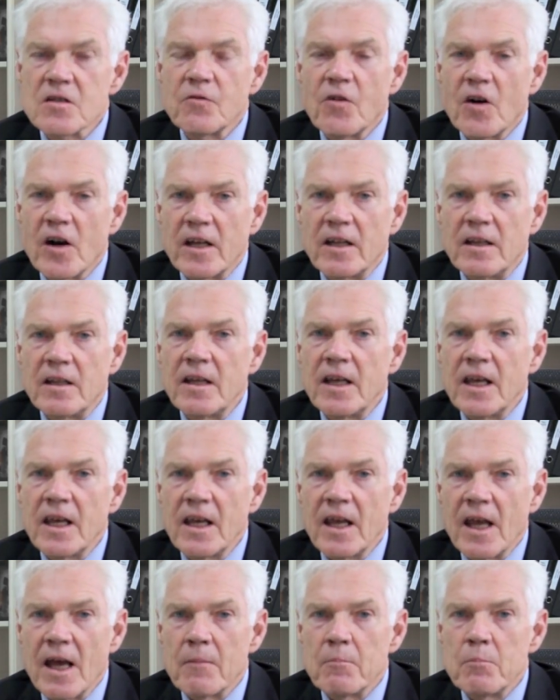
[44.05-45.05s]

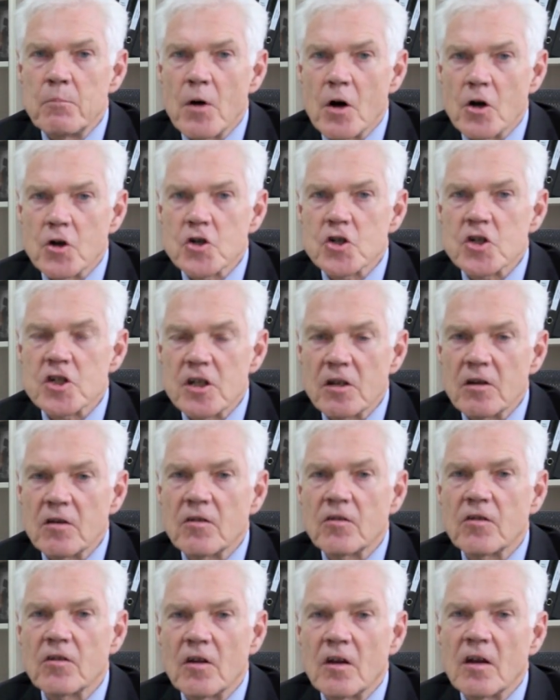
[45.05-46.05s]
finding a
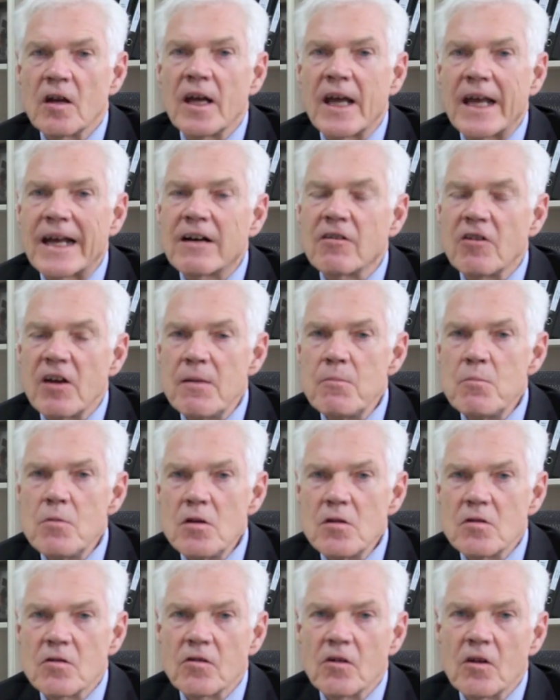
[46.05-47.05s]
budget
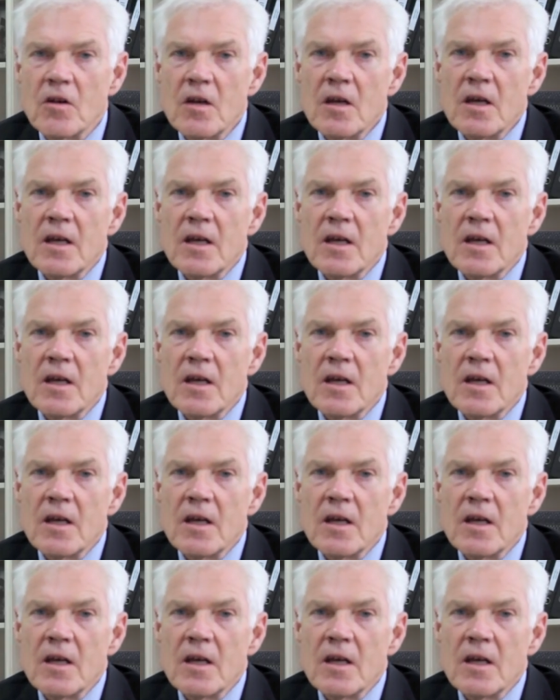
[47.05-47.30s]
agreement